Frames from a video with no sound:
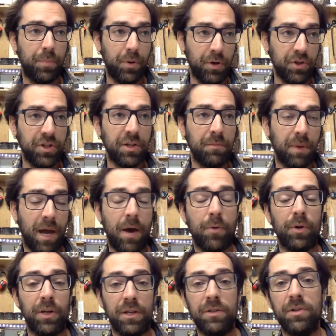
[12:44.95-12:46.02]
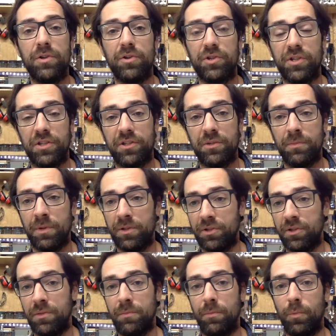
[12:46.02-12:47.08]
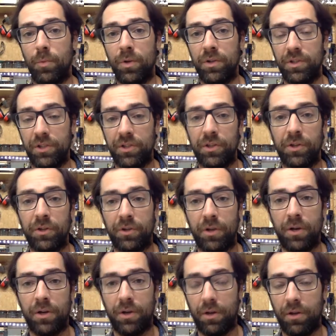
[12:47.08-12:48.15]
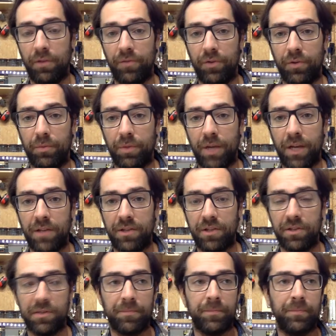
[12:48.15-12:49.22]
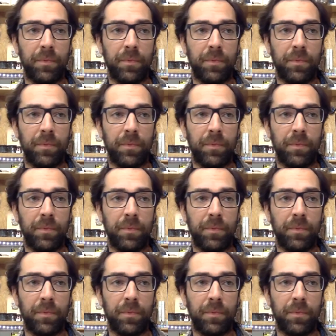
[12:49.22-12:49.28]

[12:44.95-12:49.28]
pushing power into your system, and it's going to want to turn on all of your appliances